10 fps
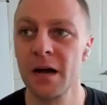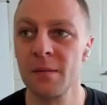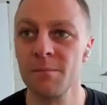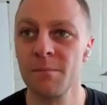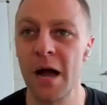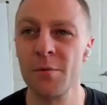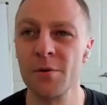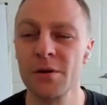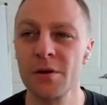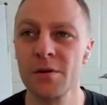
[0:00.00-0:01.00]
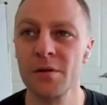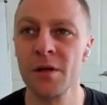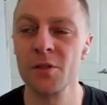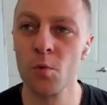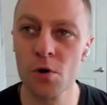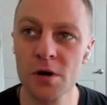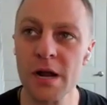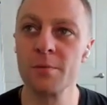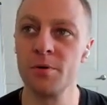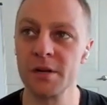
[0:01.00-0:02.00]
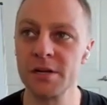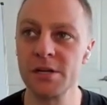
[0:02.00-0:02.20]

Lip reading: the word I would put in